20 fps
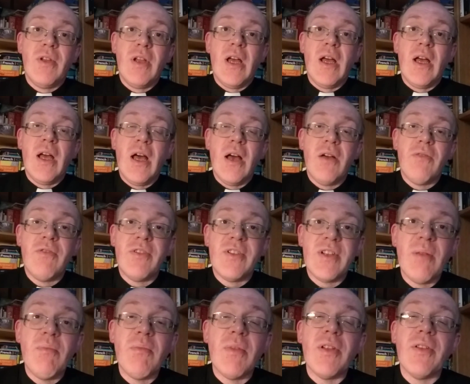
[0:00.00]
uh,
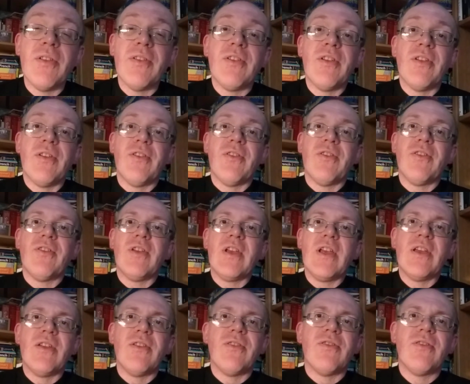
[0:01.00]
resemblances
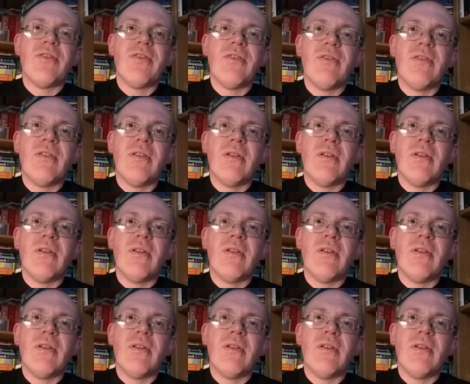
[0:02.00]
is